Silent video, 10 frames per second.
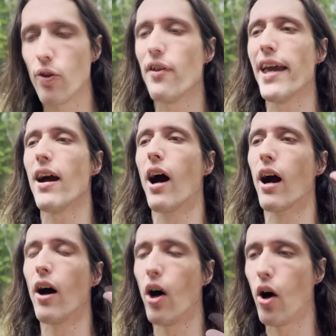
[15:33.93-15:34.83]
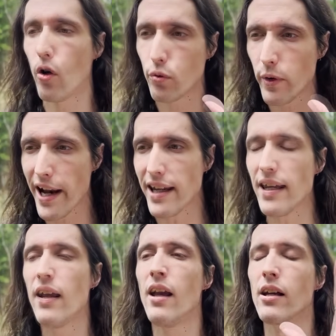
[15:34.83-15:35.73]
they are already
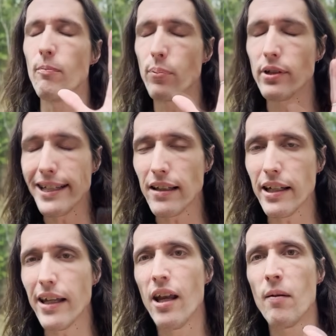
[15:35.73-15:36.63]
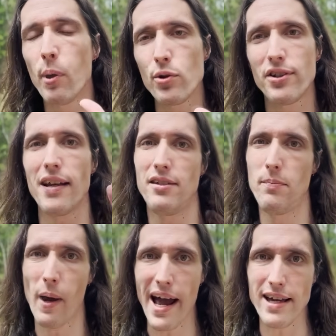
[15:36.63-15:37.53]
completely
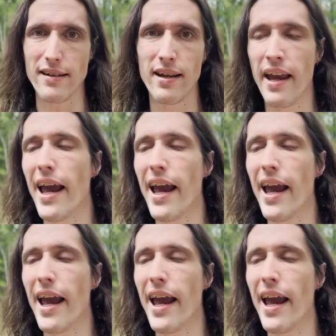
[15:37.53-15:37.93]
possessed by it.